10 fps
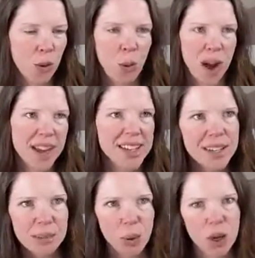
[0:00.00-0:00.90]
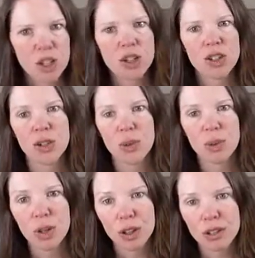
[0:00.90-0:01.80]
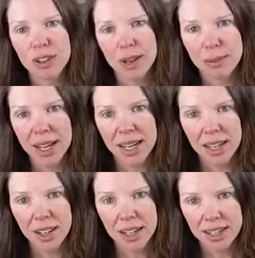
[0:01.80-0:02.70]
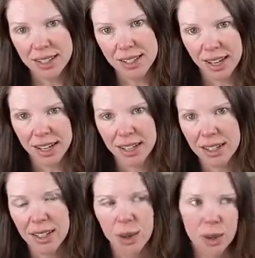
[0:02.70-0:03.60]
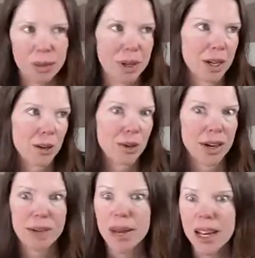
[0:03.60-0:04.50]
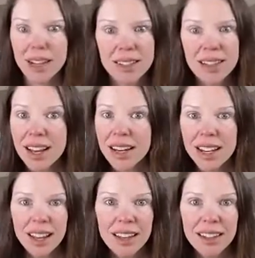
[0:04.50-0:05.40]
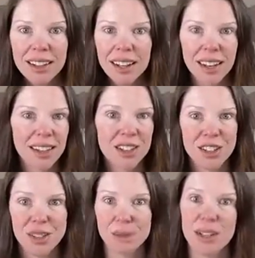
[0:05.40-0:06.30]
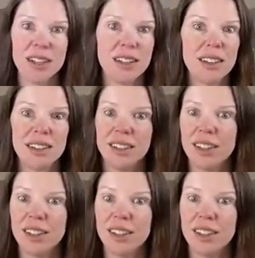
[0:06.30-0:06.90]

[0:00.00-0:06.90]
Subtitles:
why is it important to purify my air inside when I'm going to go right back outside again and just be,